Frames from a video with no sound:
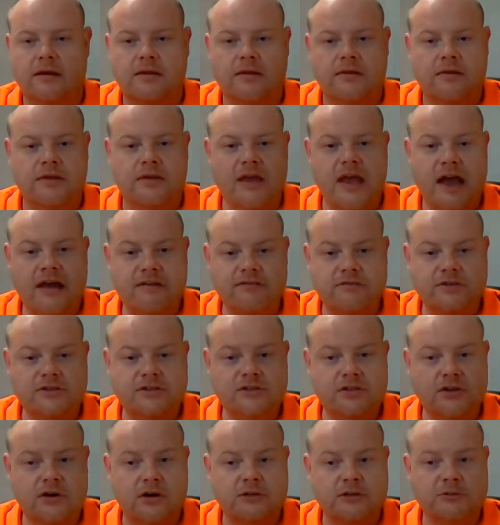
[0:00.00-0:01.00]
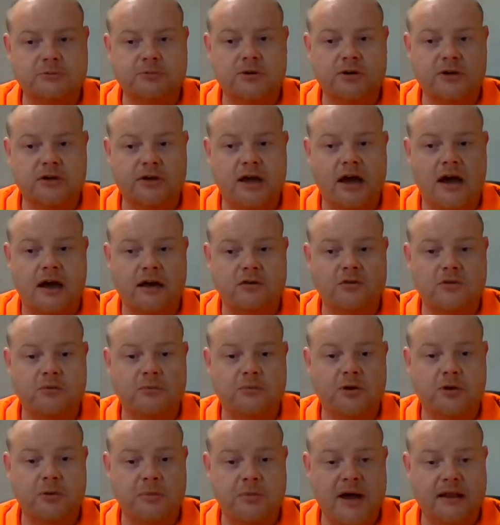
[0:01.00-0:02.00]
The average size per carton or
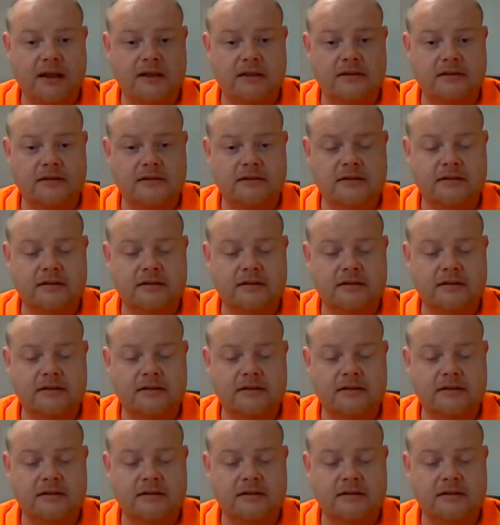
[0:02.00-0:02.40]
per pallet.